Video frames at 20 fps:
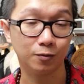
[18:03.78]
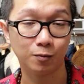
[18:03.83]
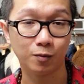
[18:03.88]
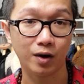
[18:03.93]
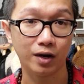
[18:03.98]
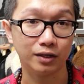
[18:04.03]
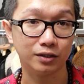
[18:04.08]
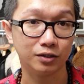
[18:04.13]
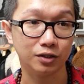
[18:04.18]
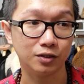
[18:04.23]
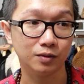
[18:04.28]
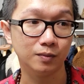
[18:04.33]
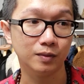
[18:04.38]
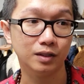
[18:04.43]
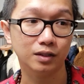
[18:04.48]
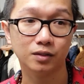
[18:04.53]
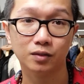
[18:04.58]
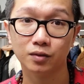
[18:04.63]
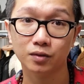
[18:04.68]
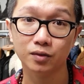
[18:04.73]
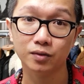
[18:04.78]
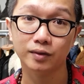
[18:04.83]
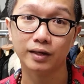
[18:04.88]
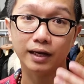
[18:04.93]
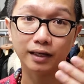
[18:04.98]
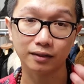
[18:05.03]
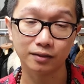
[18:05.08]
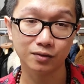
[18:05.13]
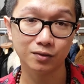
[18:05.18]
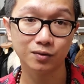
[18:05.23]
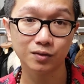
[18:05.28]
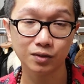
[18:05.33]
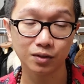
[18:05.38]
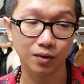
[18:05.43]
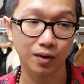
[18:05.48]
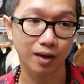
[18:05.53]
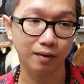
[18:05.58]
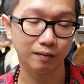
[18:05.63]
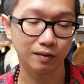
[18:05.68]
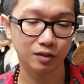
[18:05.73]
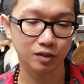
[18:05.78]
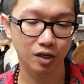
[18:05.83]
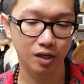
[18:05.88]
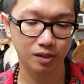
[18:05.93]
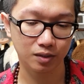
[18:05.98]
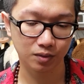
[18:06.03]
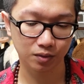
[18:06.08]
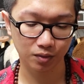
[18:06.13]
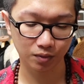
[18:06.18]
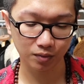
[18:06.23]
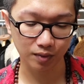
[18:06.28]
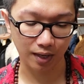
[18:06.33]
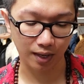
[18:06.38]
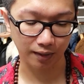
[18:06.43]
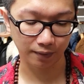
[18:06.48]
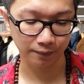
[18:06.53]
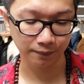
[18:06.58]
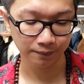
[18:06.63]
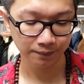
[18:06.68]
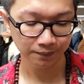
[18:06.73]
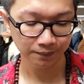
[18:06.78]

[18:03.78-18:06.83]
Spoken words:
a price adjustment, so you still have a chance to do that.